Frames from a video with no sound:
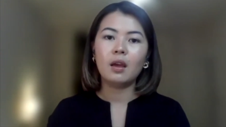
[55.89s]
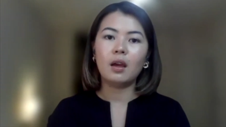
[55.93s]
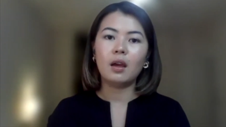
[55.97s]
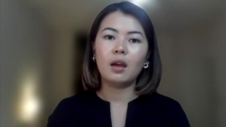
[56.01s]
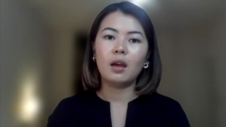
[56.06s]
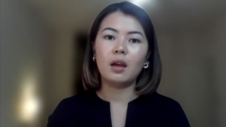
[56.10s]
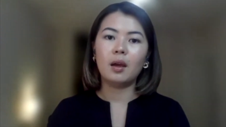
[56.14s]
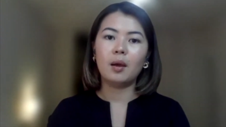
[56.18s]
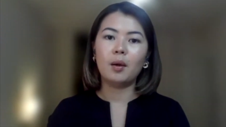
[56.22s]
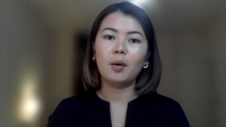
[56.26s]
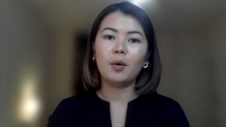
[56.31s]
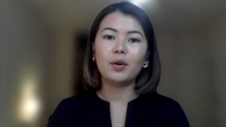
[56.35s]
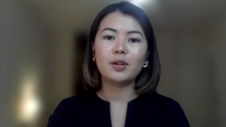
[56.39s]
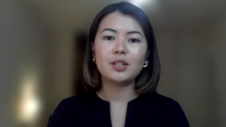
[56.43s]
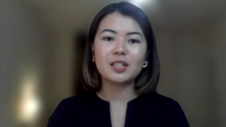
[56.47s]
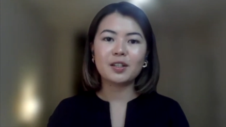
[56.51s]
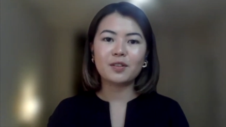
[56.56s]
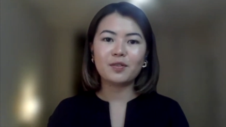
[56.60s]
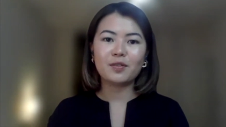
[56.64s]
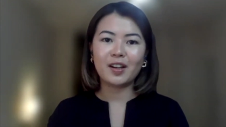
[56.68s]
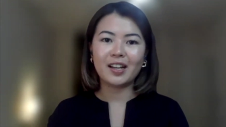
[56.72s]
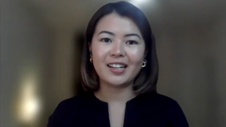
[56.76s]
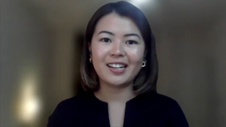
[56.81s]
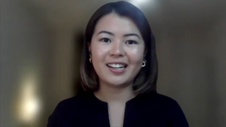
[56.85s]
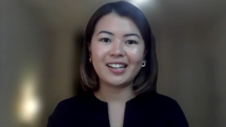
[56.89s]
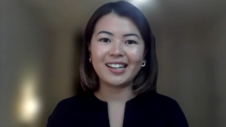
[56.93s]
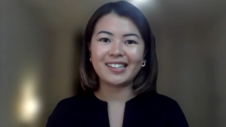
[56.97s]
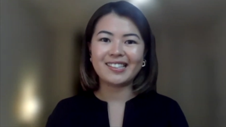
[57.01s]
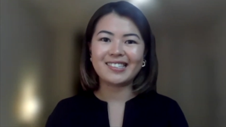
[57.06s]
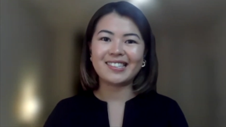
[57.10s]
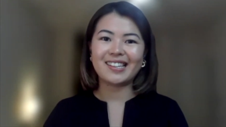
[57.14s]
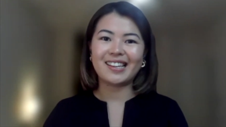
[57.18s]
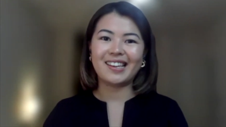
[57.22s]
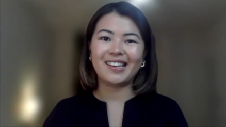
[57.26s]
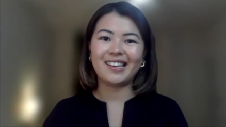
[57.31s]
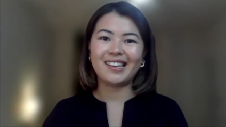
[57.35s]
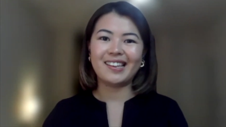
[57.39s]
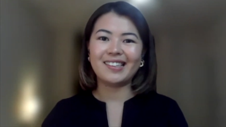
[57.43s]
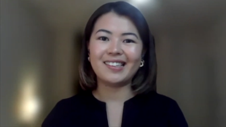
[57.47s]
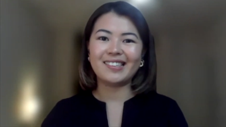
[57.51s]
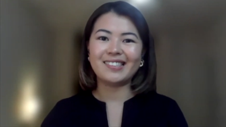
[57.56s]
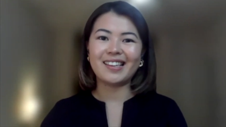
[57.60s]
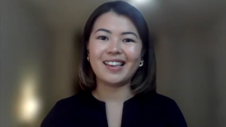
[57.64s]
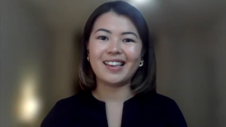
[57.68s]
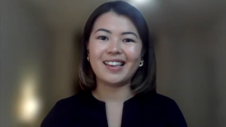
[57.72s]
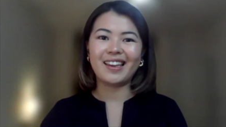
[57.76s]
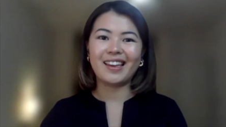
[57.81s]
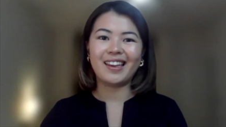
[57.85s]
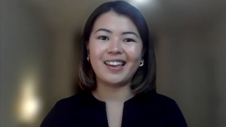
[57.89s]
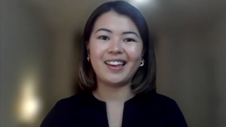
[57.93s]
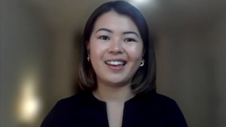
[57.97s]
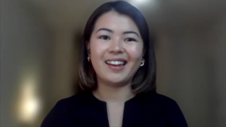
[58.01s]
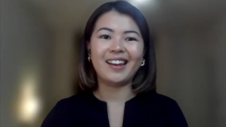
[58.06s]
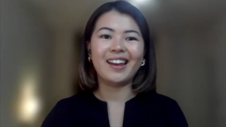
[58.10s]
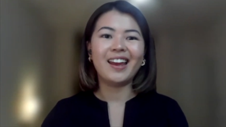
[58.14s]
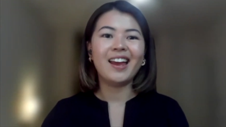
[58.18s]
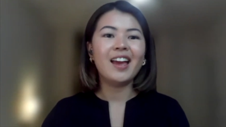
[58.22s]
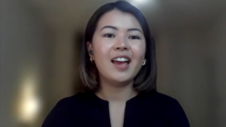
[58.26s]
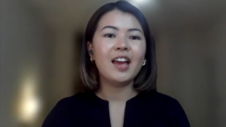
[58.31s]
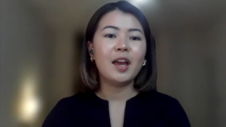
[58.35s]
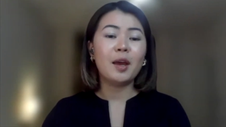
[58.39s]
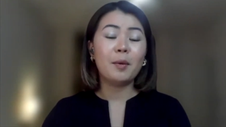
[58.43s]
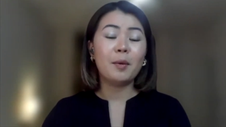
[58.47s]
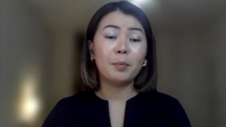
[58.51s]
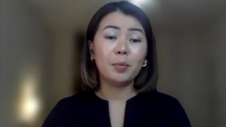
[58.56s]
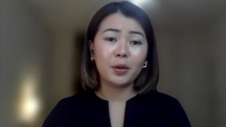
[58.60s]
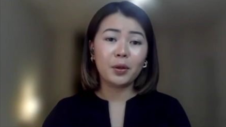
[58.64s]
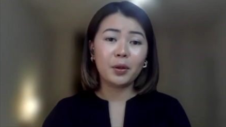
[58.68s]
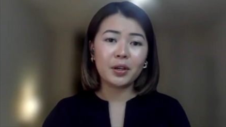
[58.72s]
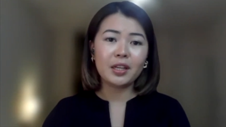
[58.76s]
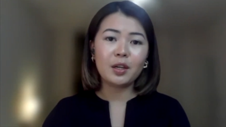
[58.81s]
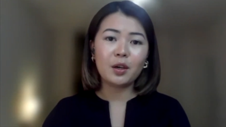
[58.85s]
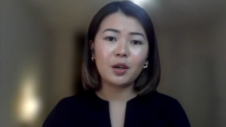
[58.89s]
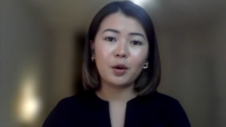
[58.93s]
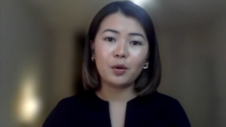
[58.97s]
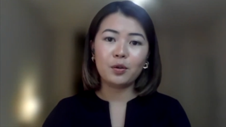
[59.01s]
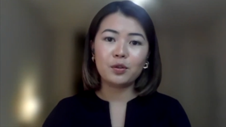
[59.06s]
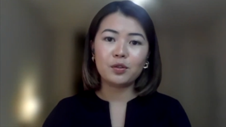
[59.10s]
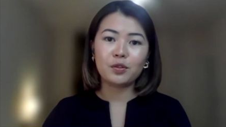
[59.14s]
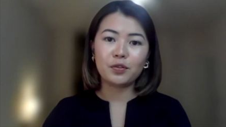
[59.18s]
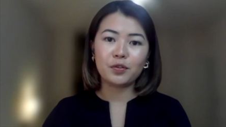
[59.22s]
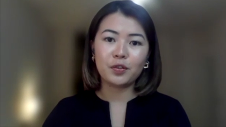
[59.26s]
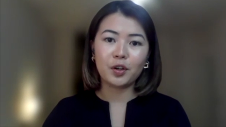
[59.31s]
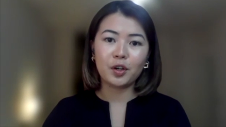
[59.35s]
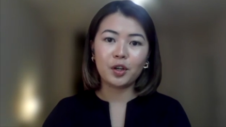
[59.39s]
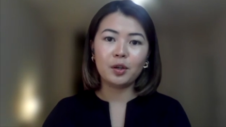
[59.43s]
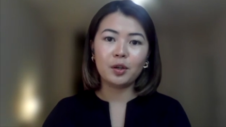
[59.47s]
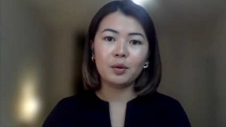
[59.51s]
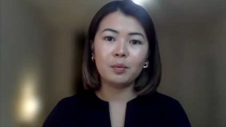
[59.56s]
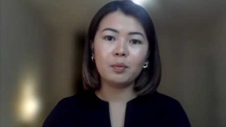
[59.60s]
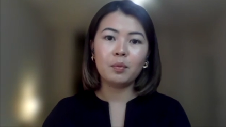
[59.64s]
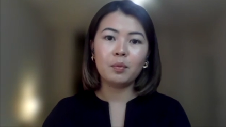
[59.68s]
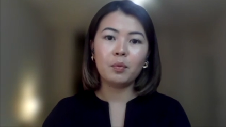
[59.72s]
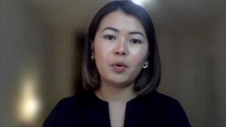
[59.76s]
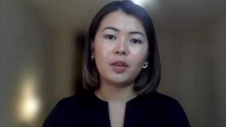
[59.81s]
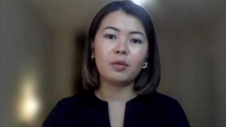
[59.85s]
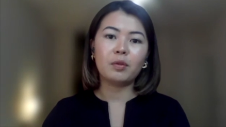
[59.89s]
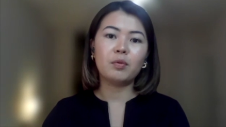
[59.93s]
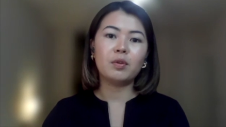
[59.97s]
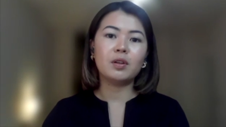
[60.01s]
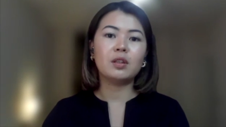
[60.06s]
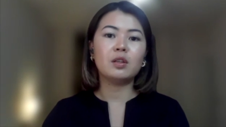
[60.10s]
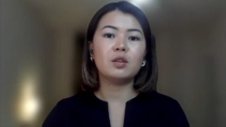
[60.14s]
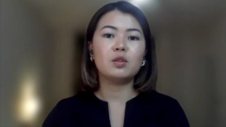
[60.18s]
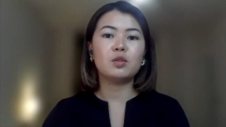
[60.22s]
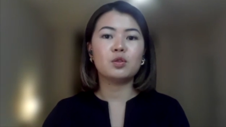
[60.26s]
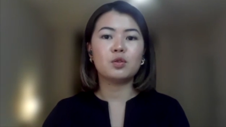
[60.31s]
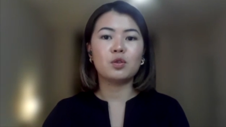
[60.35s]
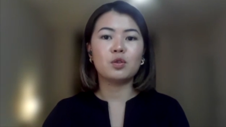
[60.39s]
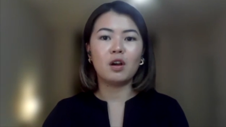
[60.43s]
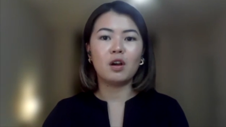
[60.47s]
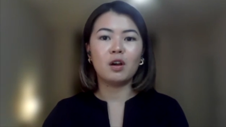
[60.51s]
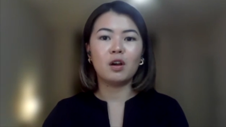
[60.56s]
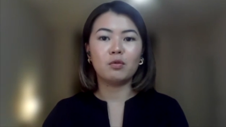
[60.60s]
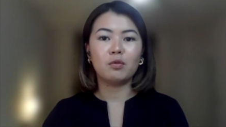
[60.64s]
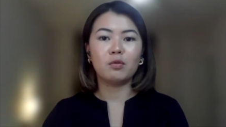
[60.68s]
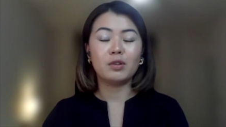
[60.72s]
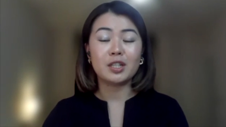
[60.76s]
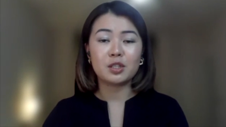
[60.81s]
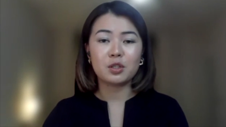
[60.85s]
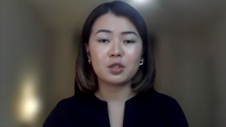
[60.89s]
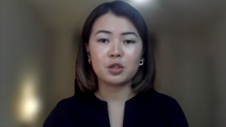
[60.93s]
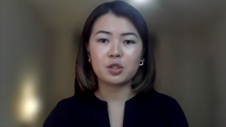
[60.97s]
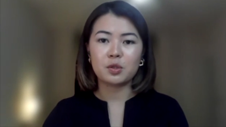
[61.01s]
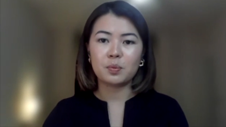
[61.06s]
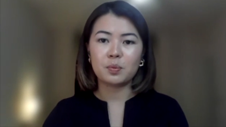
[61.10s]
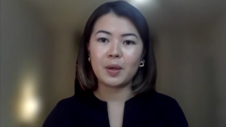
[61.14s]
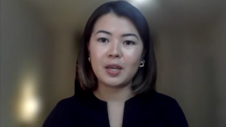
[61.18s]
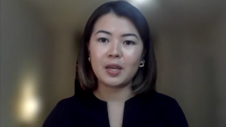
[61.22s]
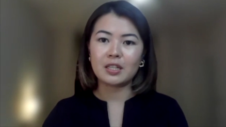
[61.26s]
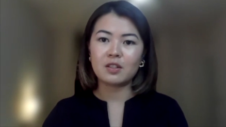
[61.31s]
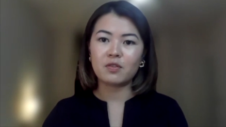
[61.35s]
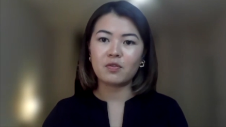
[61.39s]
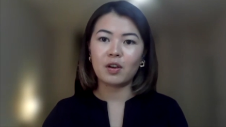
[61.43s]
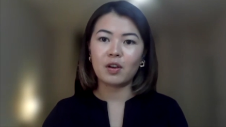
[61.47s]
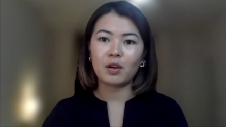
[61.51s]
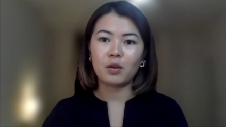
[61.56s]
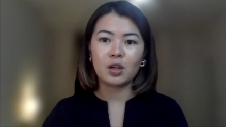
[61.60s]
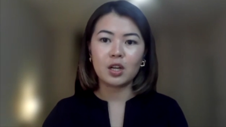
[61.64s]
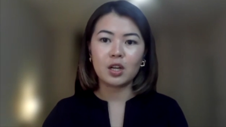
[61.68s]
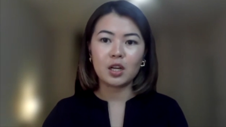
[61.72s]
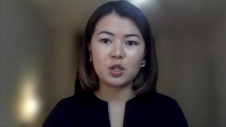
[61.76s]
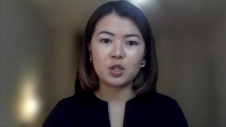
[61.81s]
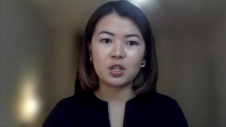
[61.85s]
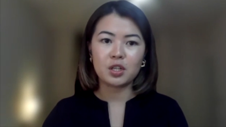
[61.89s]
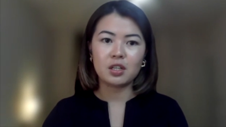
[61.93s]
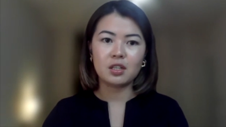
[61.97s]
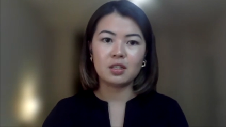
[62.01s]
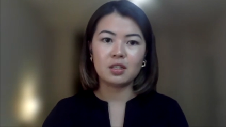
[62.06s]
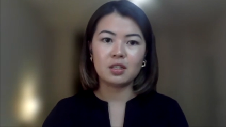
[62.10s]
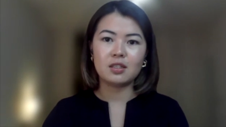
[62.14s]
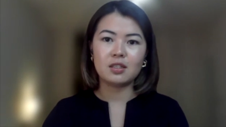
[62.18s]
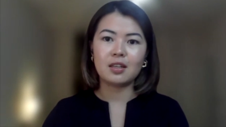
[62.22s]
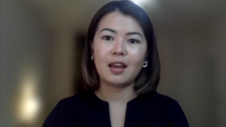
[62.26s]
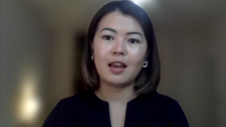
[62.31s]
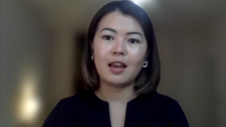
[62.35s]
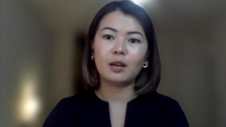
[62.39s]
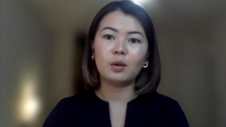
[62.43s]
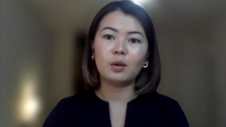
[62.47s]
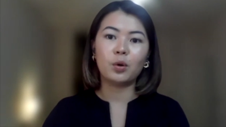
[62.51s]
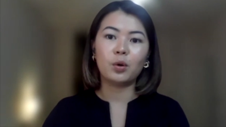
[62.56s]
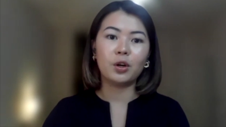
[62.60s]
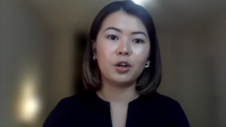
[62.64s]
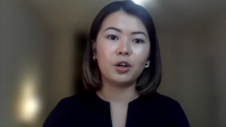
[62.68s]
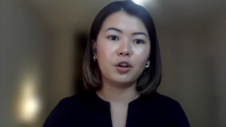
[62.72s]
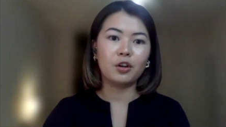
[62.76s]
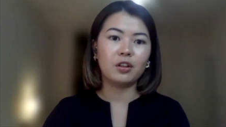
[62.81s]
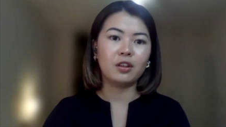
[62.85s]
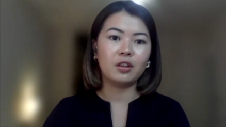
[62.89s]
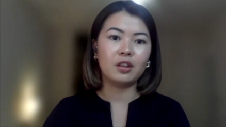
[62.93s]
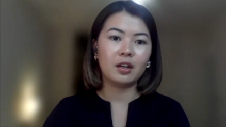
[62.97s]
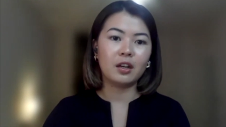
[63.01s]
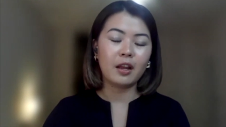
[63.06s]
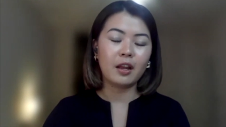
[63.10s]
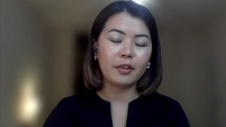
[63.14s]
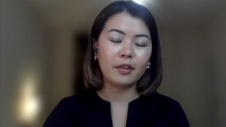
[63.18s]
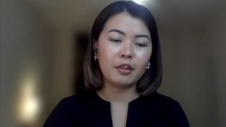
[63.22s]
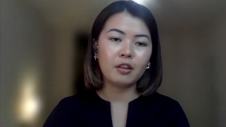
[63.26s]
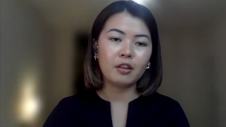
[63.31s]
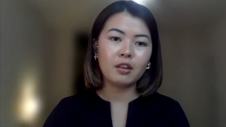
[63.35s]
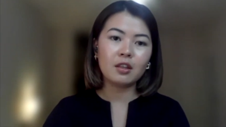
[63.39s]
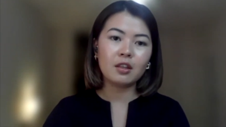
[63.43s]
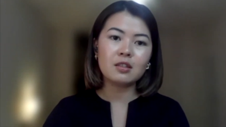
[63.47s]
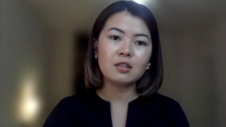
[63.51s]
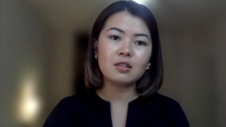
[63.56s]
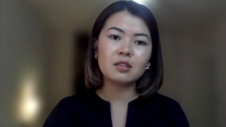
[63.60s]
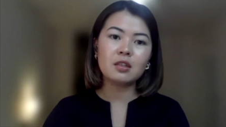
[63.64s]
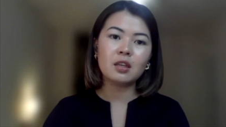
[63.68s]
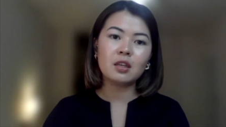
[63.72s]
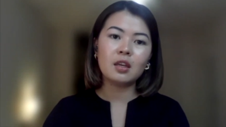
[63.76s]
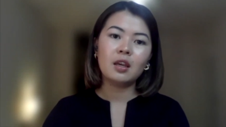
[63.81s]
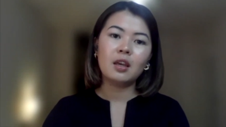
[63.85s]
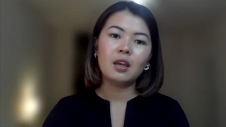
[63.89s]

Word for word: Uh, Finance is a employee-owned firm with really strong research-based foundations headquartered in the Netherlands,